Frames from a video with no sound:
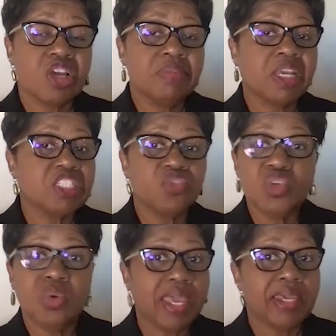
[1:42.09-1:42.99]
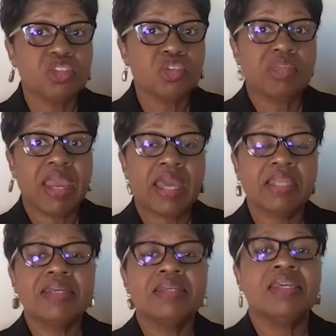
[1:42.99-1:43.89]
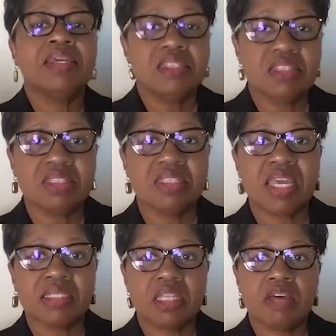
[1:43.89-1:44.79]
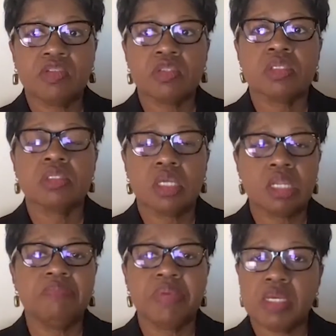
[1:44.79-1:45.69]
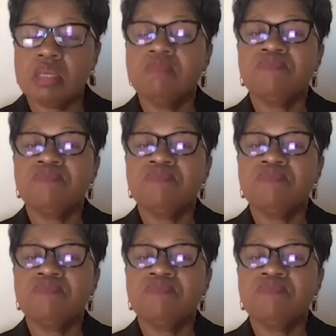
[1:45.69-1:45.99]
Because if you can't do that, getting to the next levels is going to be